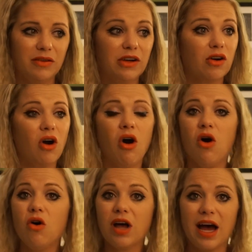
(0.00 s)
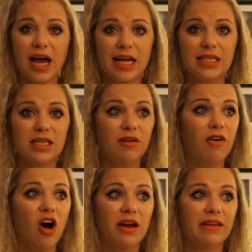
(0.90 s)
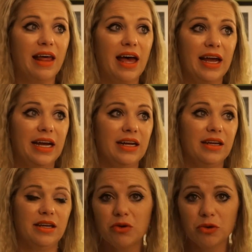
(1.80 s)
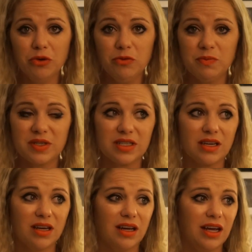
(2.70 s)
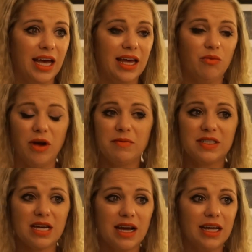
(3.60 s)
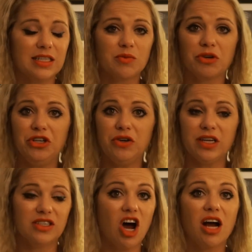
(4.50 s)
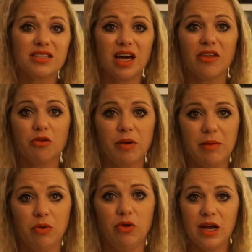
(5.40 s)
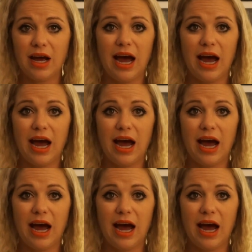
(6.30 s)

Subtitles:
There are all kinds of online groups and websites where you can talk to other people.